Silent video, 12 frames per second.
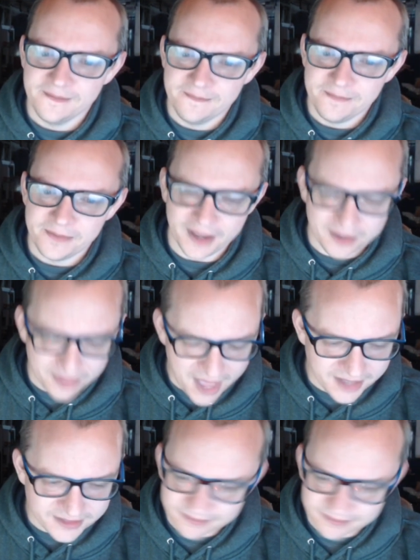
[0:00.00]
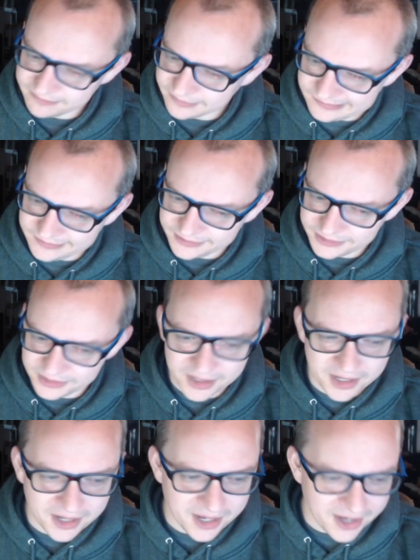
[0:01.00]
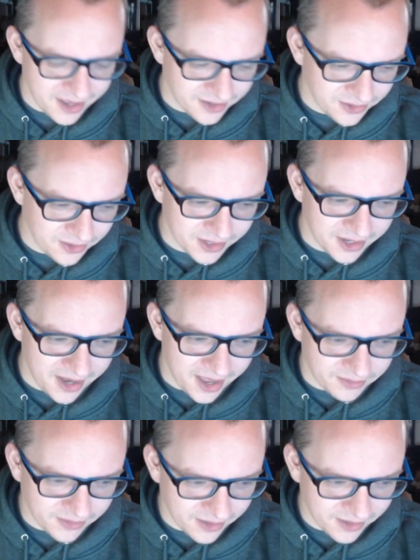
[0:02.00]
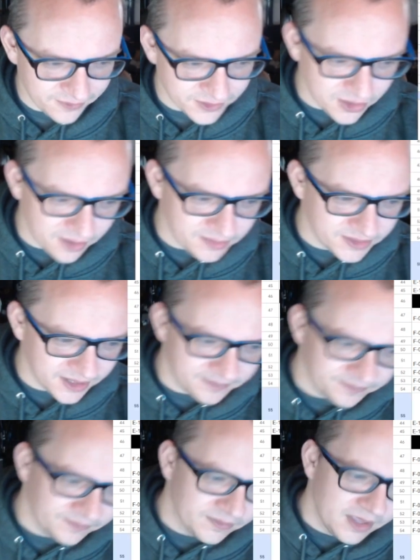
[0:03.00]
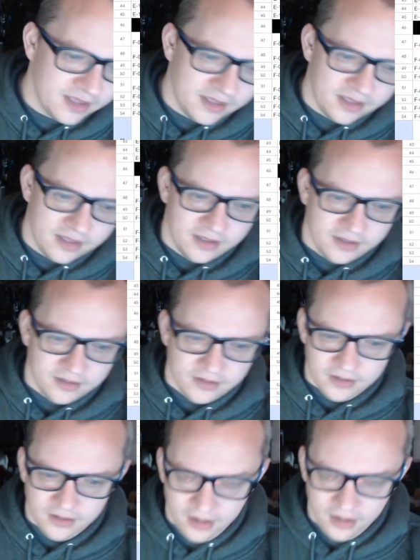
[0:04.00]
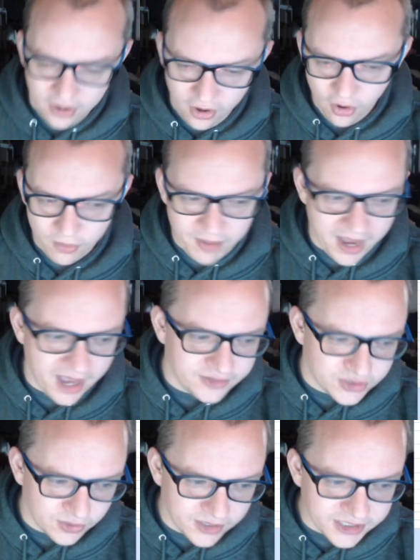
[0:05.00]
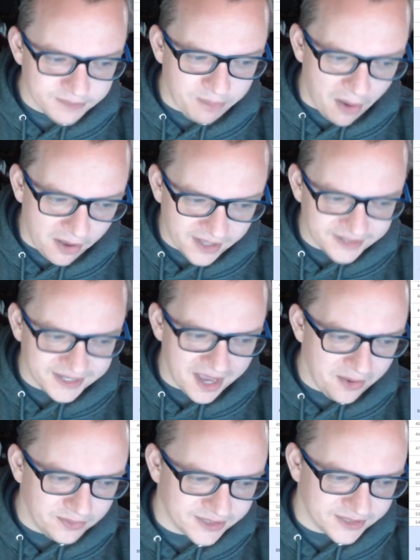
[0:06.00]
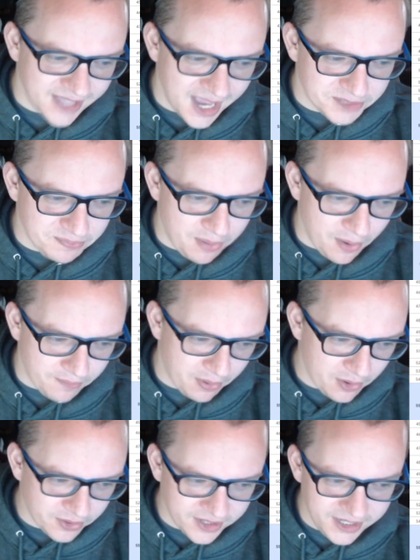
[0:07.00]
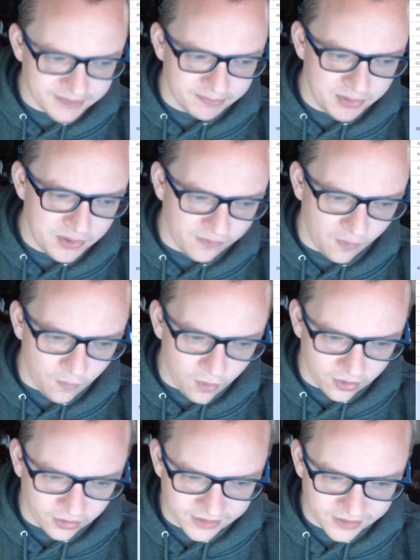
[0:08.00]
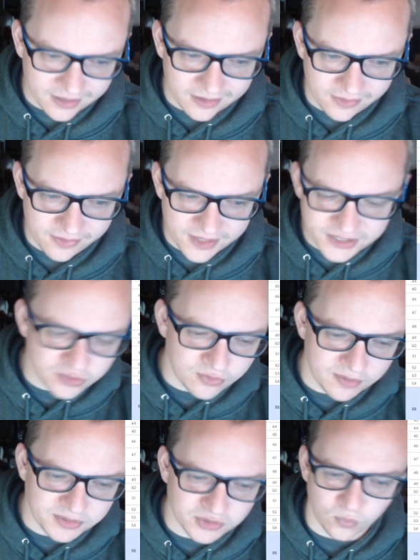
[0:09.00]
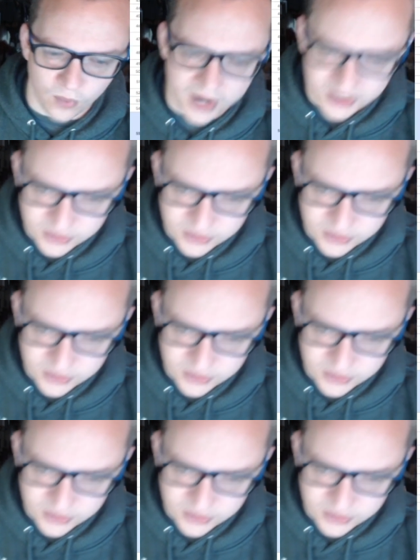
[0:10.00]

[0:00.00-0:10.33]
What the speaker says: like that, you're going to get ahead in life. That's all I'm saying. Oh, man. So this is Paulette Town / Perky's Beautiful World. This description is way too